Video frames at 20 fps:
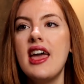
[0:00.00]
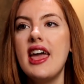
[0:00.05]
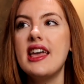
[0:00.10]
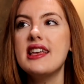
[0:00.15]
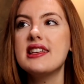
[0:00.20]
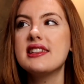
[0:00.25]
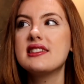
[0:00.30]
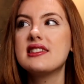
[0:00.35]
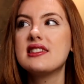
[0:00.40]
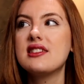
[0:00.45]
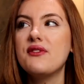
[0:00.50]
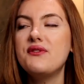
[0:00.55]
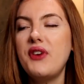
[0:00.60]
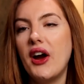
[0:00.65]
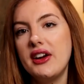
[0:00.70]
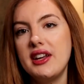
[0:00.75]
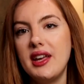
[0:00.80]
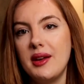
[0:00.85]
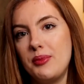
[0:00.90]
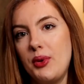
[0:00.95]
is
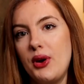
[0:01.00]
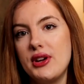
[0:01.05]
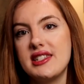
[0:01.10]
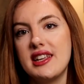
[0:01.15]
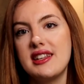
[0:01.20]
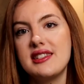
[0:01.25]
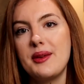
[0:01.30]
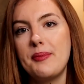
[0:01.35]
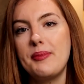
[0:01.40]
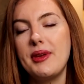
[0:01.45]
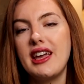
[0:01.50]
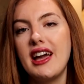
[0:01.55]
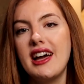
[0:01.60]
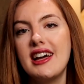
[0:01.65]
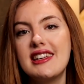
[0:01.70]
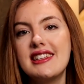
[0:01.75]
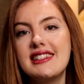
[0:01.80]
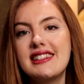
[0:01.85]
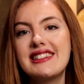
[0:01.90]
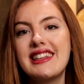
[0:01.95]
very important,
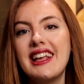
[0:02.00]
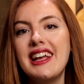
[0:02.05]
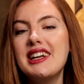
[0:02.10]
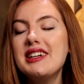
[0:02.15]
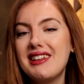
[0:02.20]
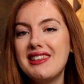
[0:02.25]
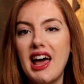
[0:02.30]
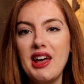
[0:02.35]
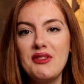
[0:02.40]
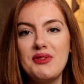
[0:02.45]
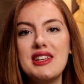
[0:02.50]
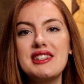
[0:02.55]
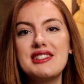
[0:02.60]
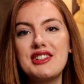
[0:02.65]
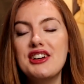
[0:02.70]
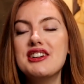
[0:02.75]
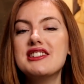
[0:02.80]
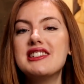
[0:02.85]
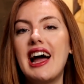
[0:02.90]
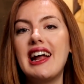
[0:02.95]
because life is good.